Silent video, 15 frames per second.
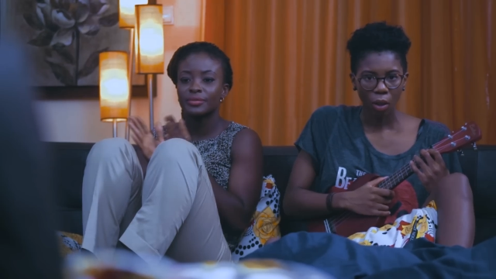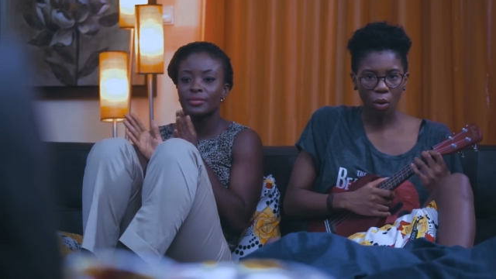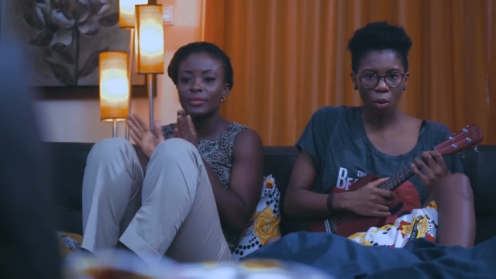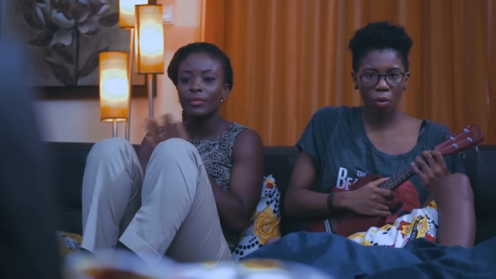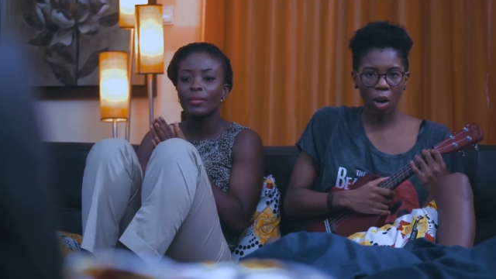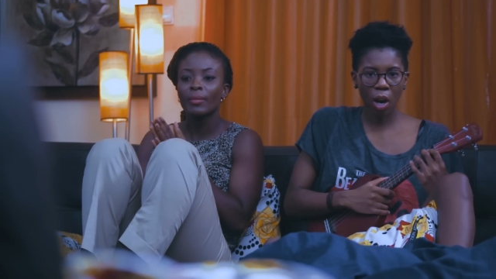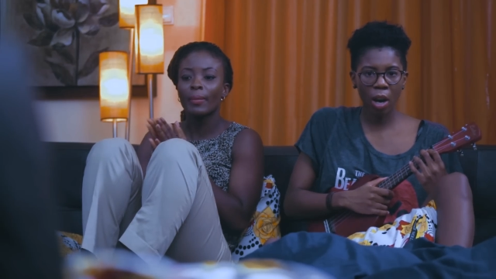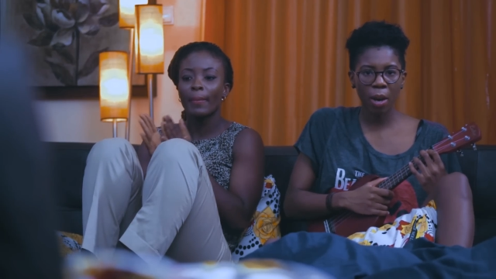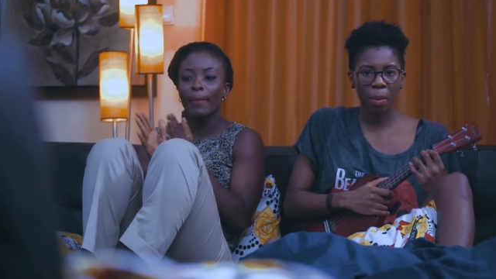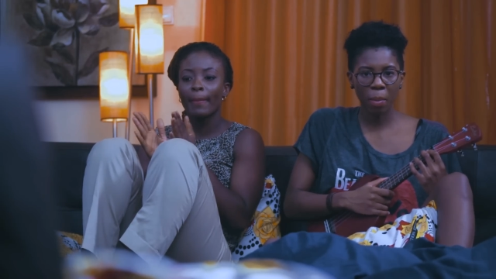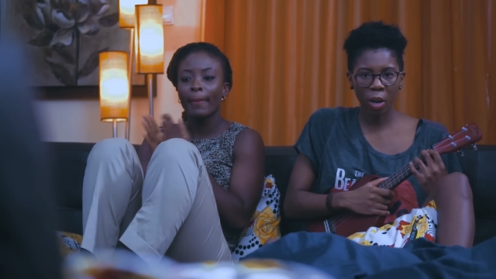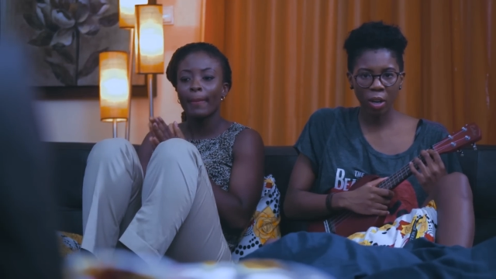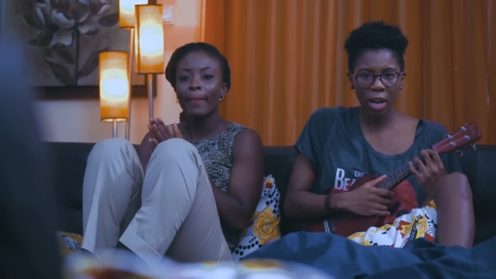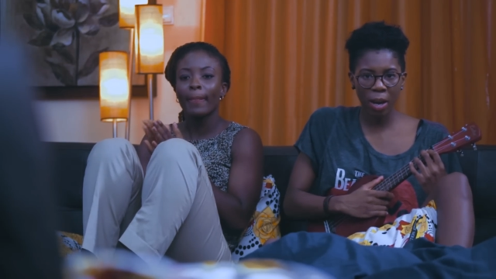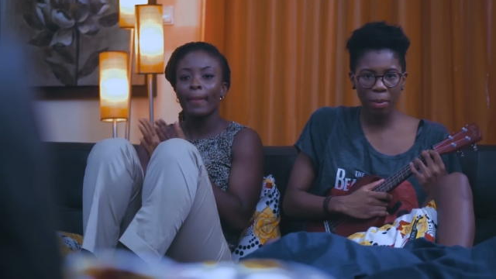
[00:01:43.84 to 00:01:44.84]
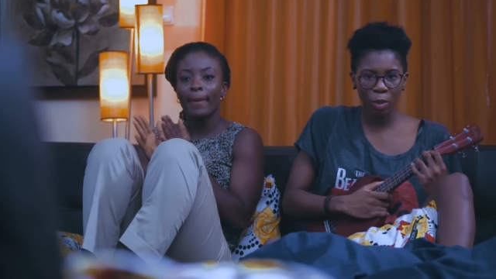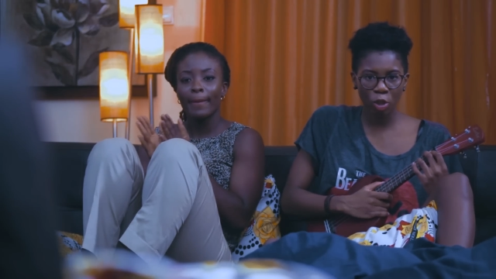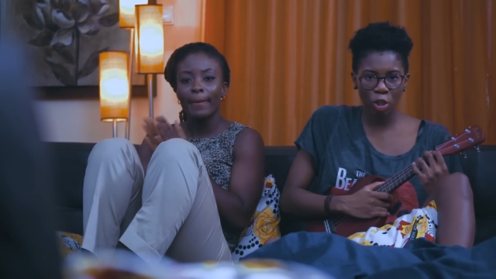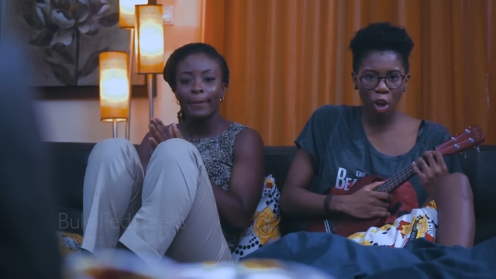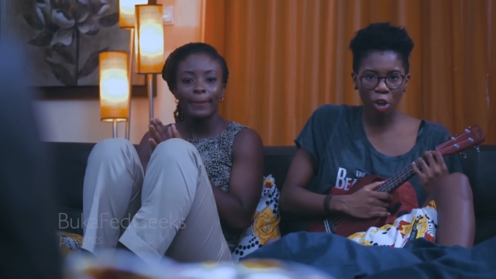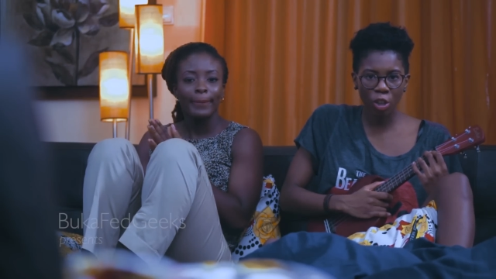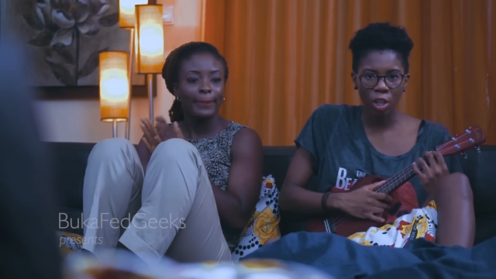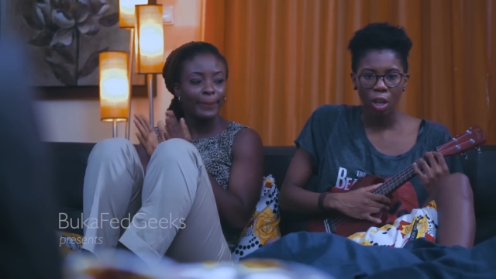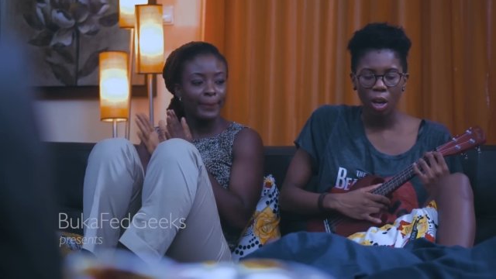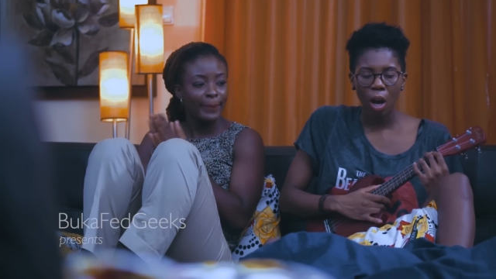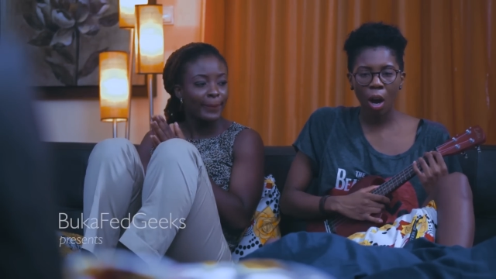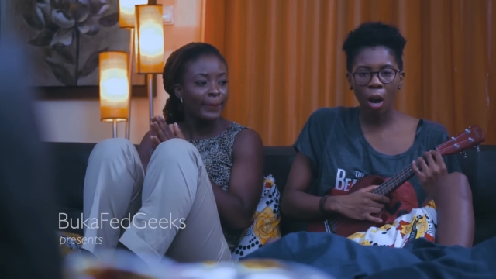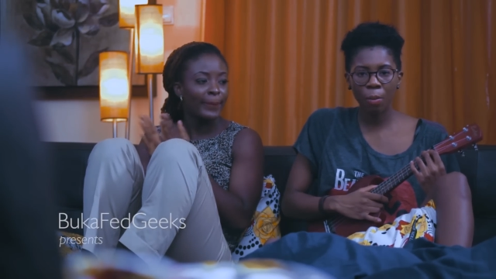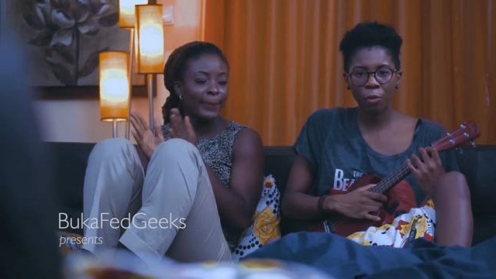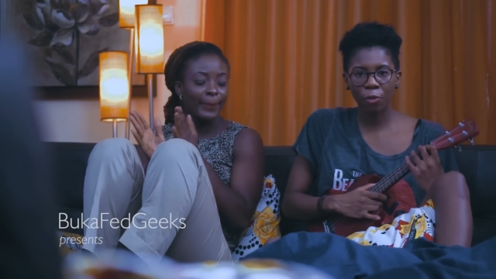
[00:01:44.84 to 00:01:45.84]
Speaker 1: All right, my name's Son.
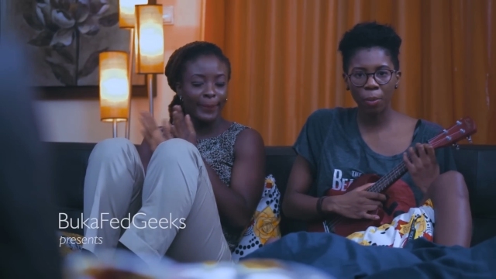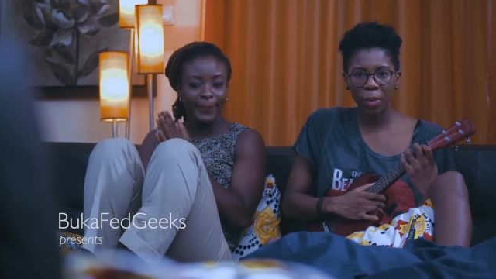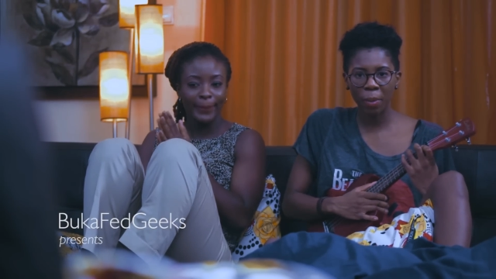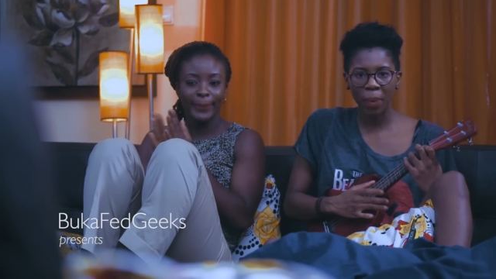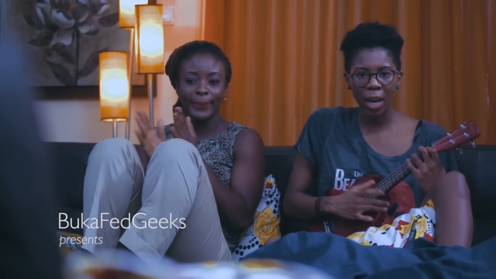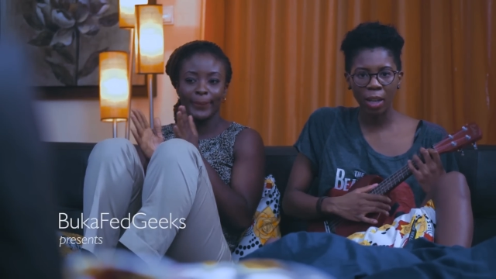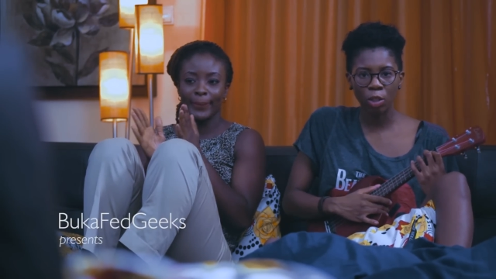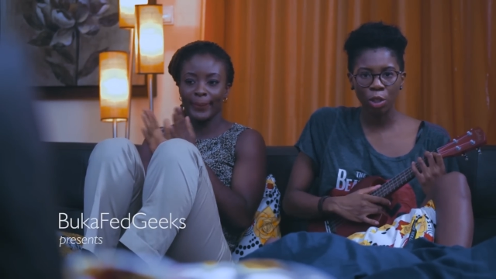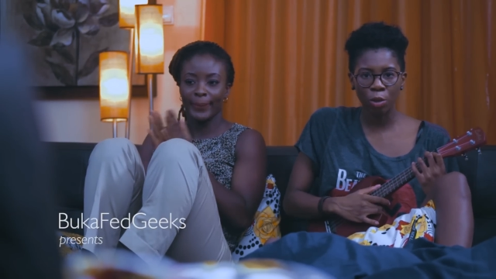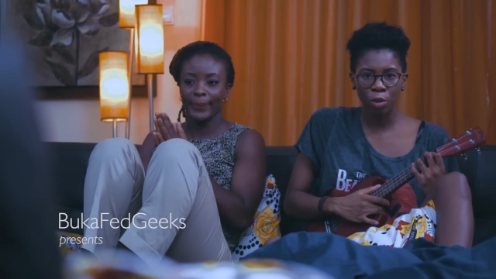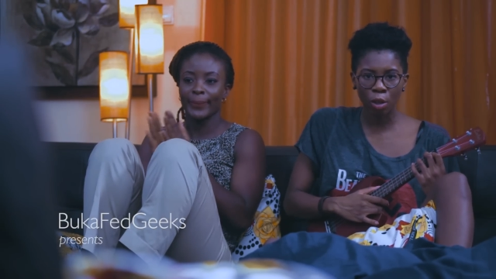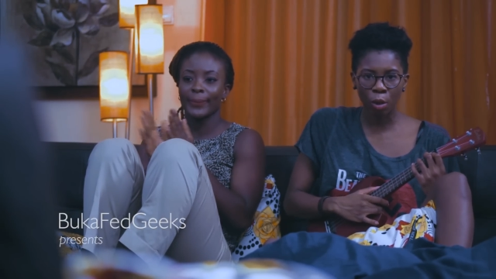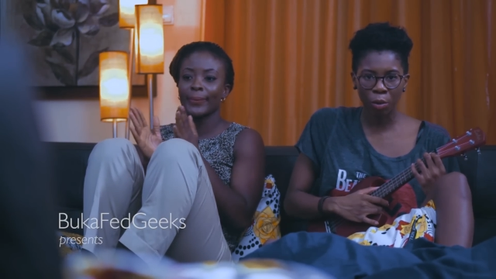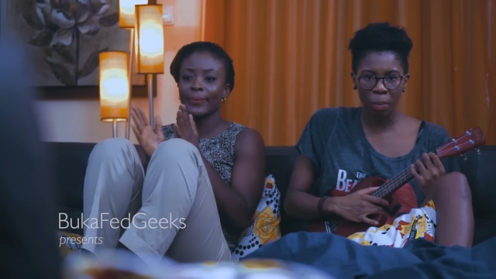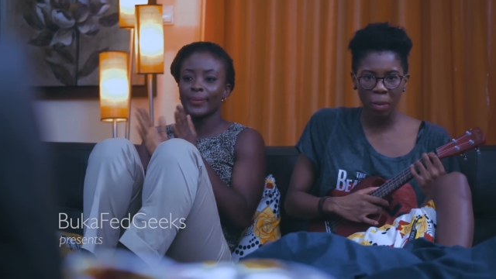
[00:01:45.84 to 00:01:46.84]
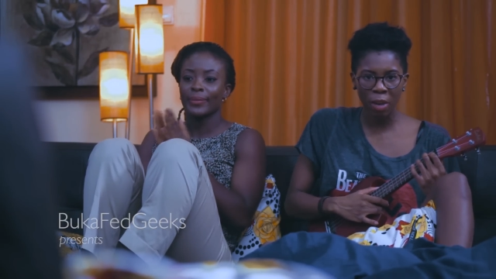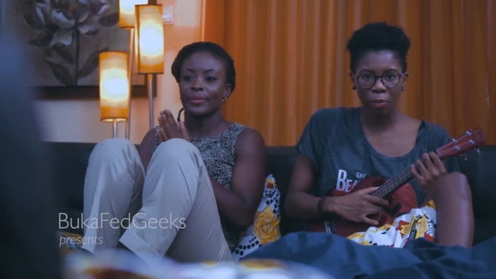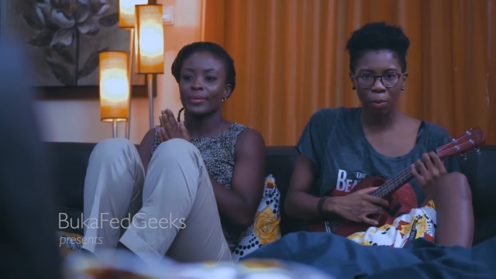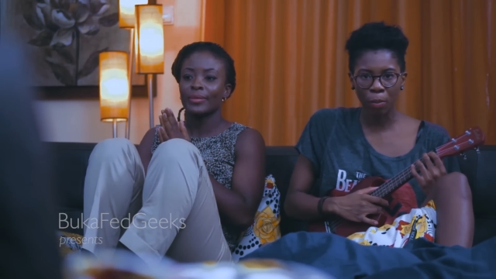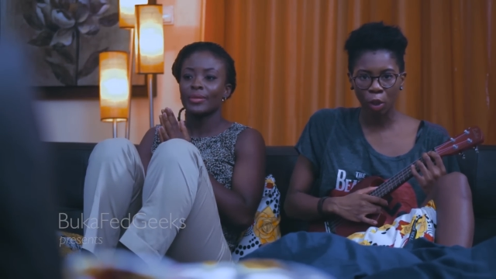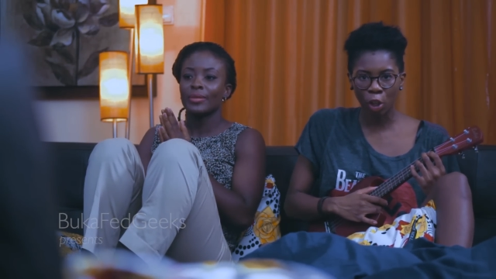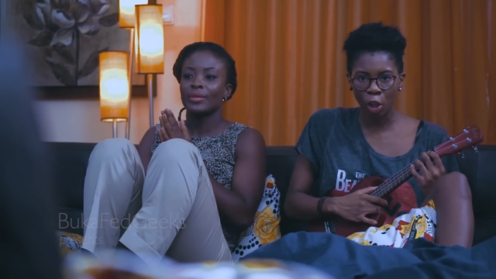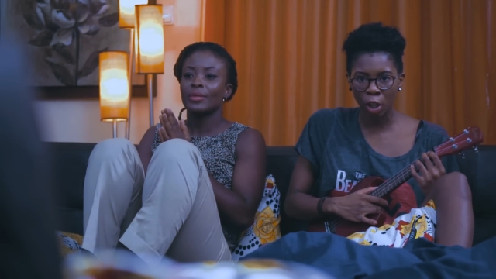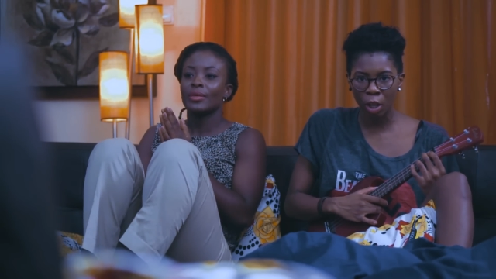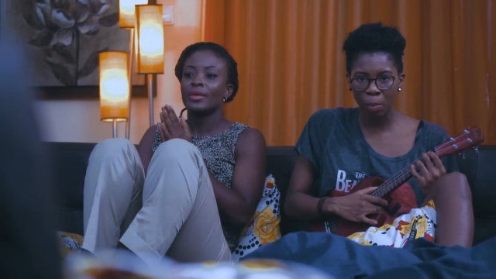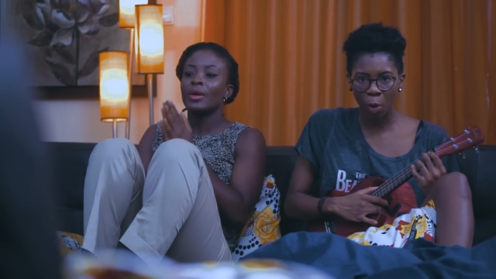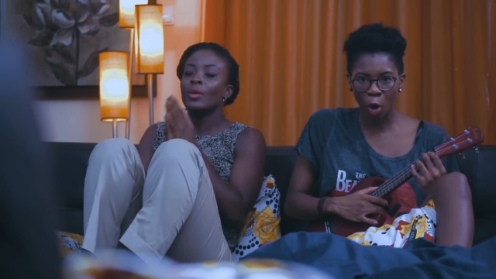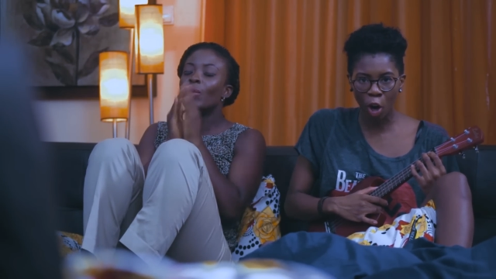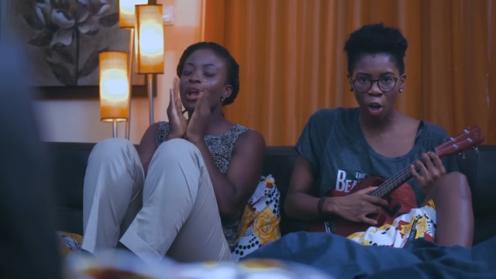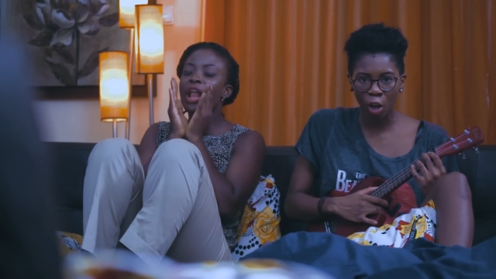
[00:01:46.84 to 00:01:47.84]
I'm from the band Who Stole the Meat from the
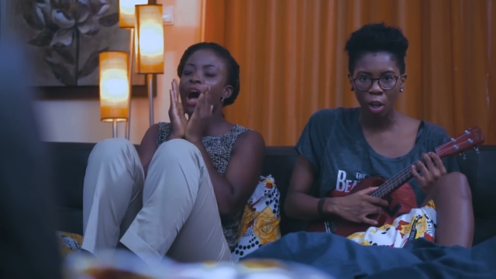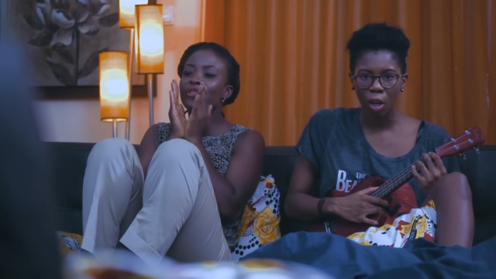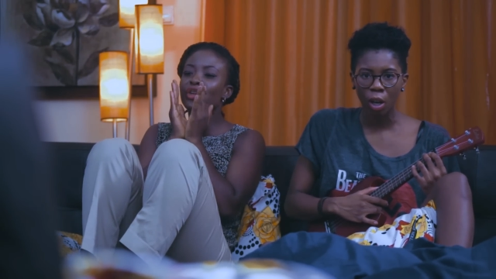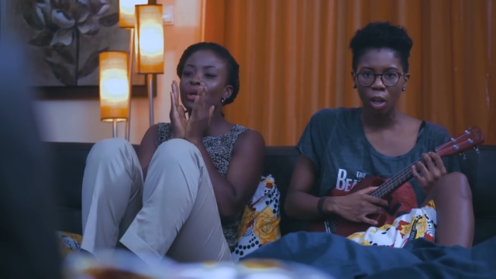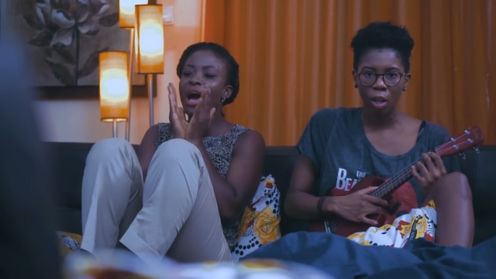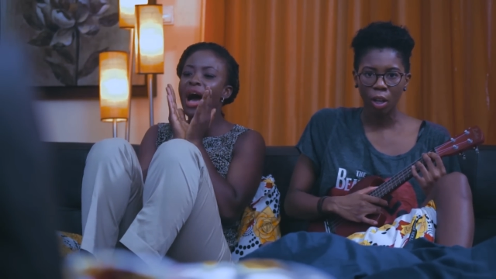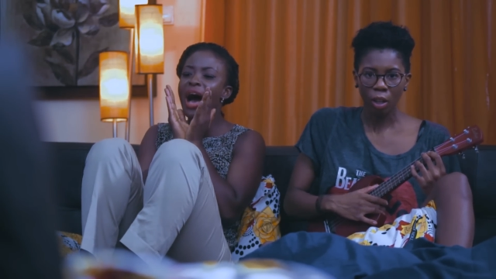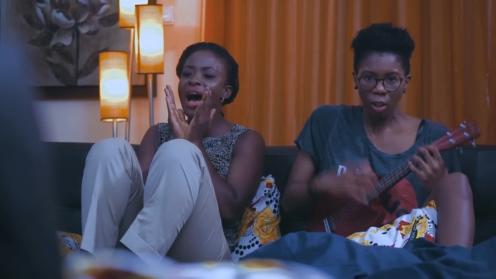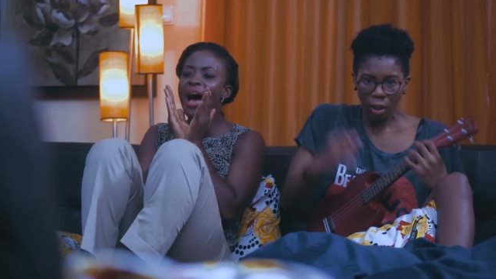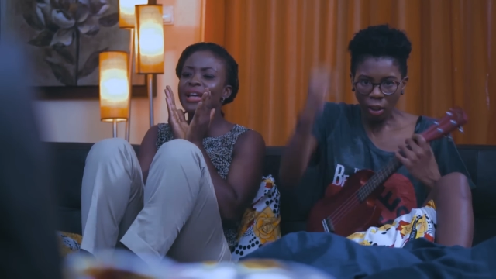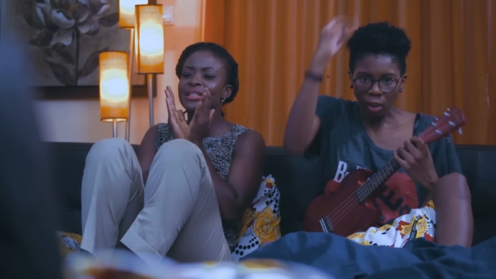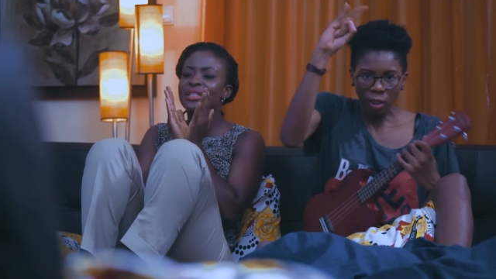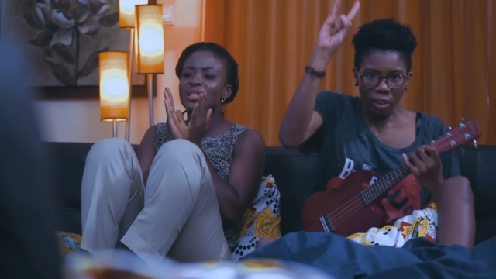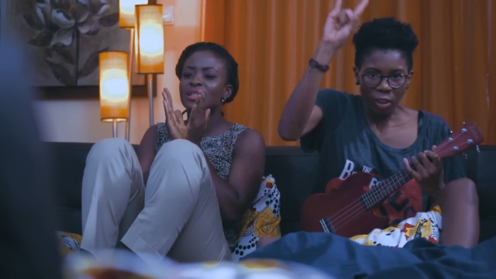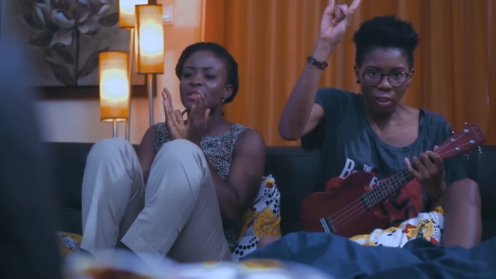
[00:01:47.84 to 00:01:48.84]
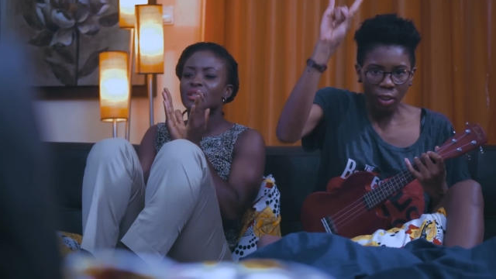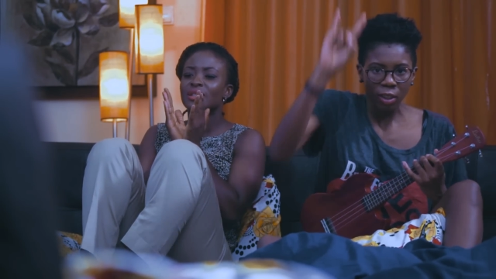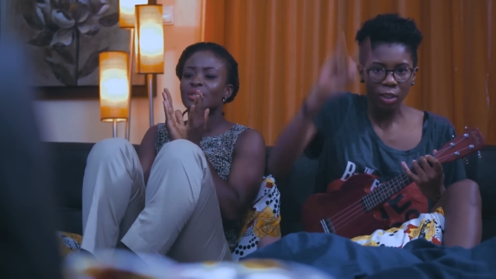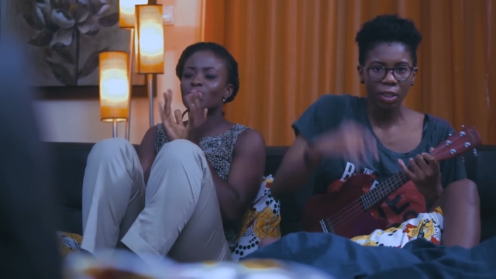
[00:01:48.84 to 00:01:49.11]
Cooking Pot. We love you guys!